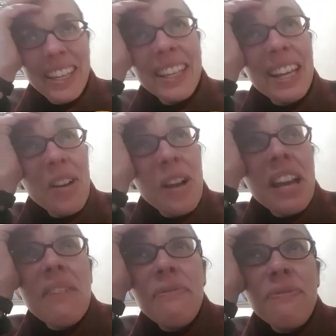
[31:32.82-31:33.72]
You know,
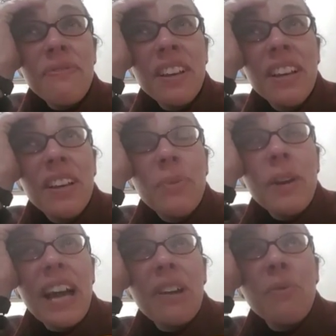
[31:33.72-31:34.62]
if
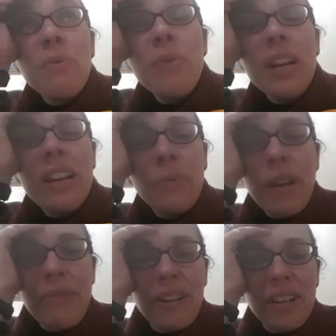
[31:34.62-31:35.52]
we had
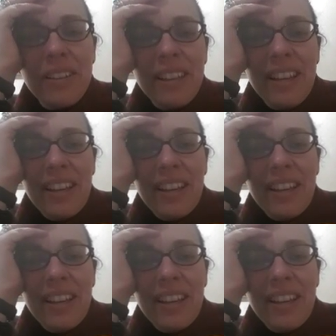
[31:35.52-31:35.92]
we've got